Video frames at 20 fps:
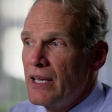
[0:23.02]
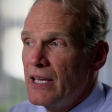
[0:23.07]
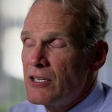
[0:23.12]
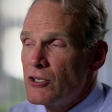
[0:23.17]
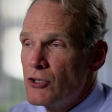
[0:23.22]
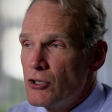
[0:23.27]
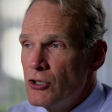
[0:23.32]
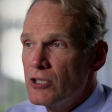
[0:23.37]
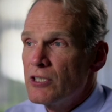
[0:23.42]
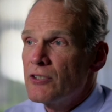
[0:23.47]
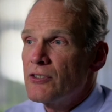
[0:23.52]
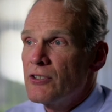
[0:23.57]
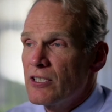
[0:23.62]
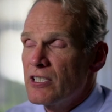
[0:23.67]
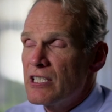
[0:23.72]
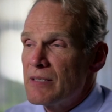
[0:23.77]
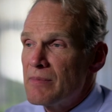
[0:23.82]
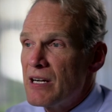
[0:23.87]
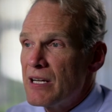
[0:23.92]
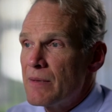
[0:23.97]
A good
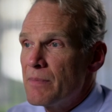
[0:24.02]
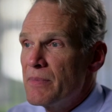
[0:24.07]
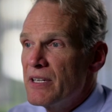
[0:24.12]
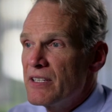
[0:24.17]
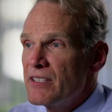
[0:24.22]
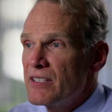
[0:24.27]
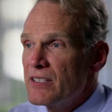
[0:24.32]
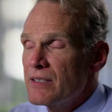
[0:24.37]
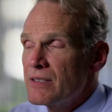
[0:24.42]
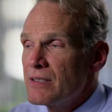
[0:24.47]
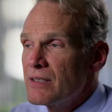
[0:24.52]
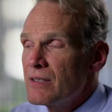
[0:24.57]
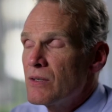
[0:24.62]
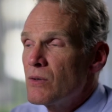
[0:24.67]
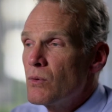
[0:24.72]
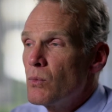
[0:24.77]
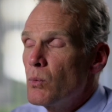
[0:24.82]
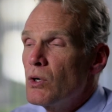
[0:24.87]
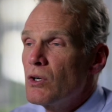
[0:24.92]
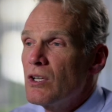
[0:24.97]
attorney, in my opinion,
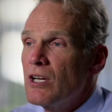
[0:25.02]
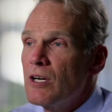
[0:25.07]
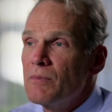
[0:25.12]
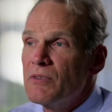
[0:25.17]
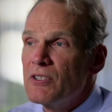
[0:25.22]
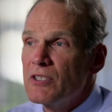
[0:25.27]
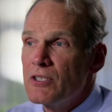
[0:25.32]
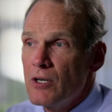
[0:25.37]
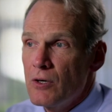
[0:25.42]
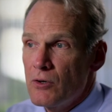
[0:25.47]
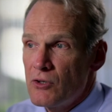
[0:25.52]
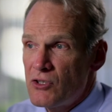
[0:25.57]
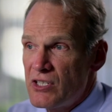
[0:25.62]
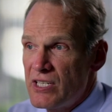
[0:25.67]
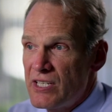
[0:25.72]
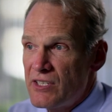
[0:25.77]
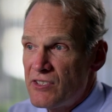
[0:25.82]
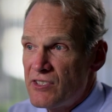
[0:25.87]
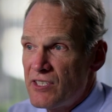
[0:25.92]
will help negotiate